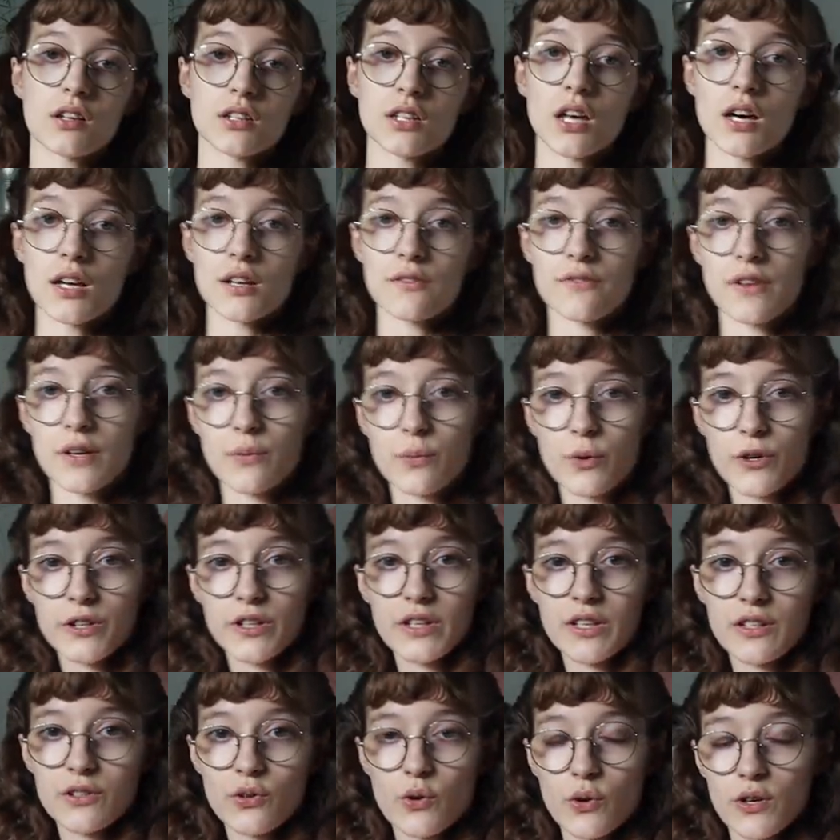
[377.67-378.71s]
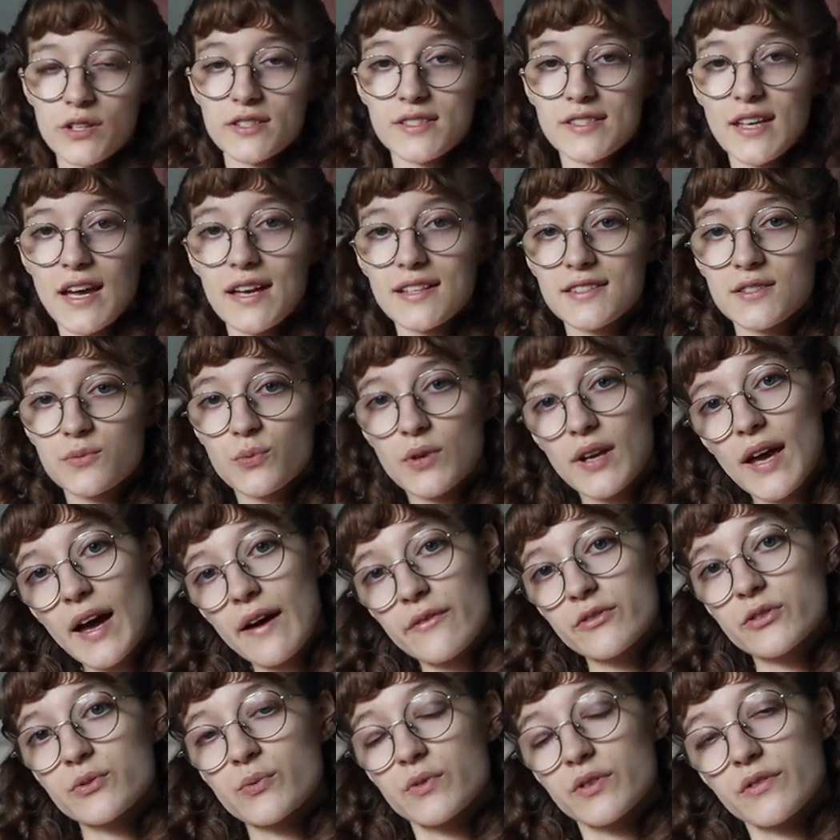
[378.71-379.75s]
A lot of Edwardian corsets would
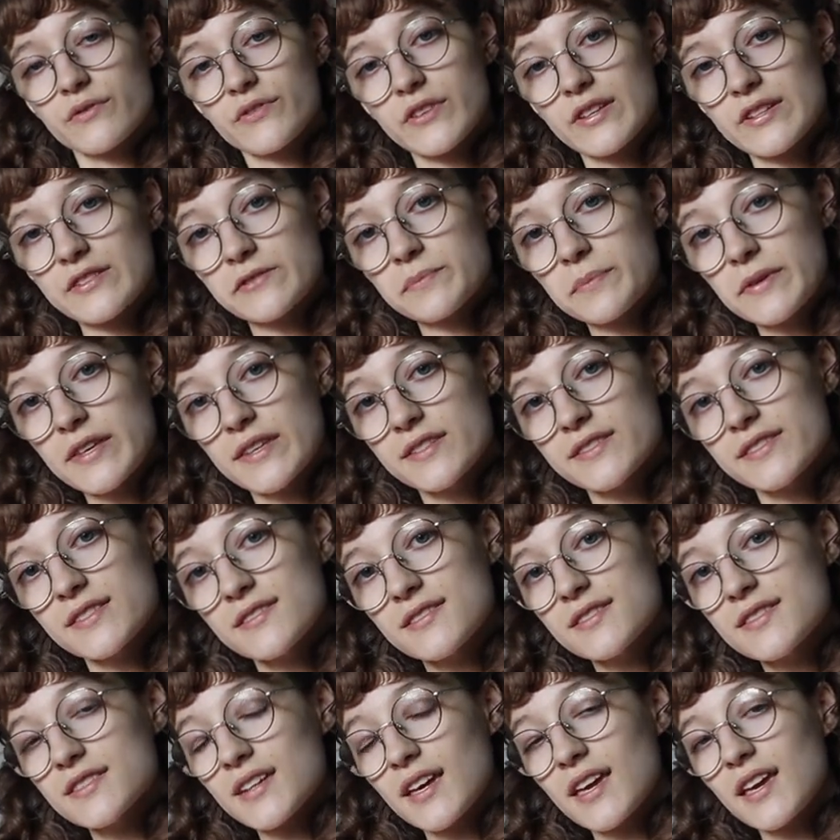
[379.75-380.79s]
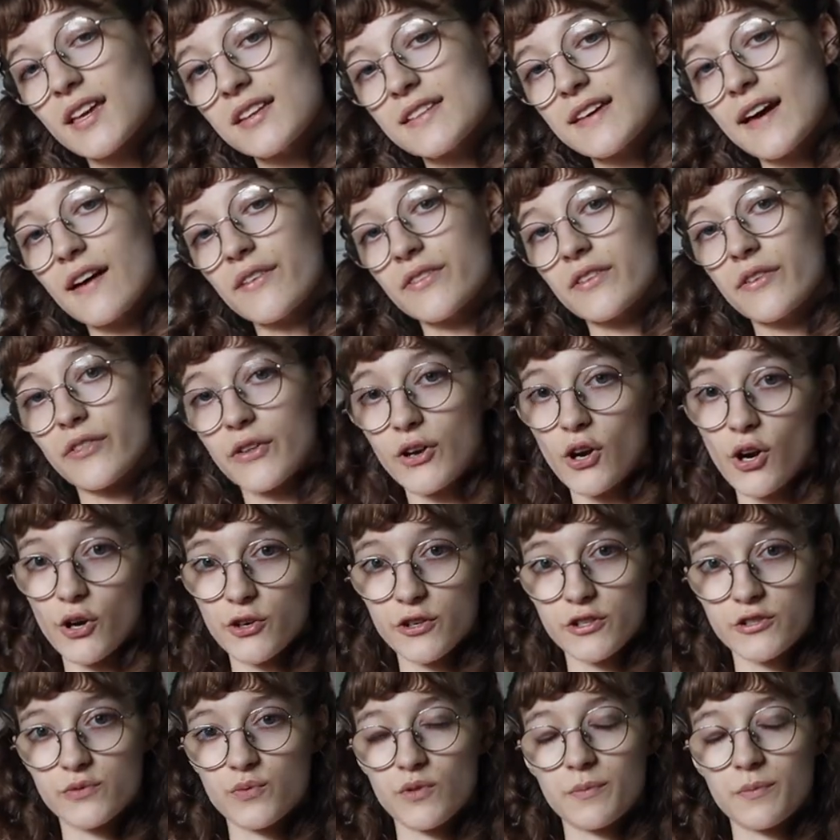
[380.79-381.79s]
have sort of these pieces sticking down that the garters